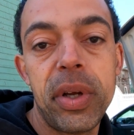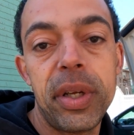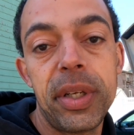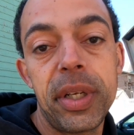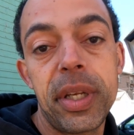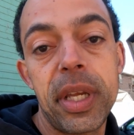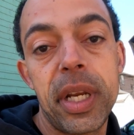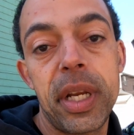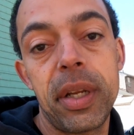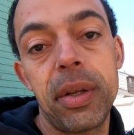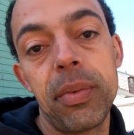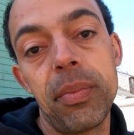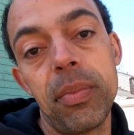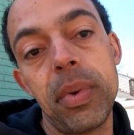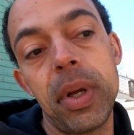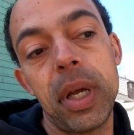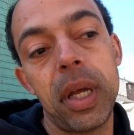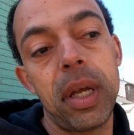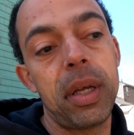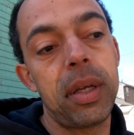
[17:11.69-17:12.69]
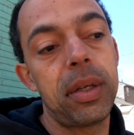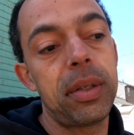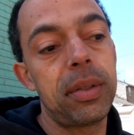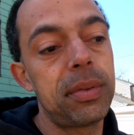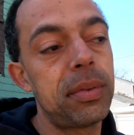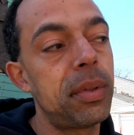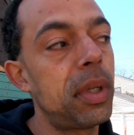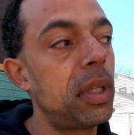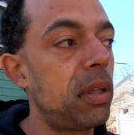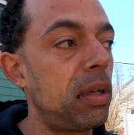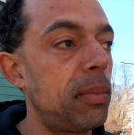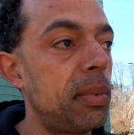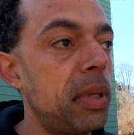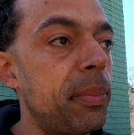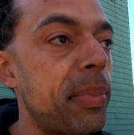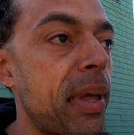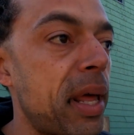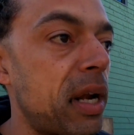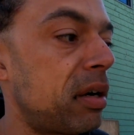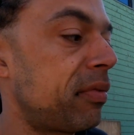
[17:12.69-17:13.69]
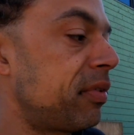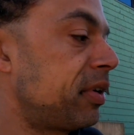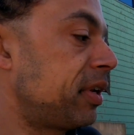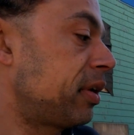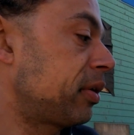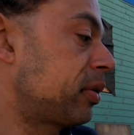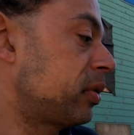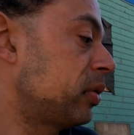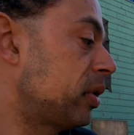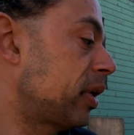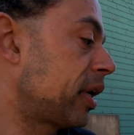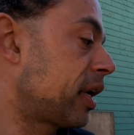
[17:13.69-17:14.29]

I did get a little bit better of an intercooler.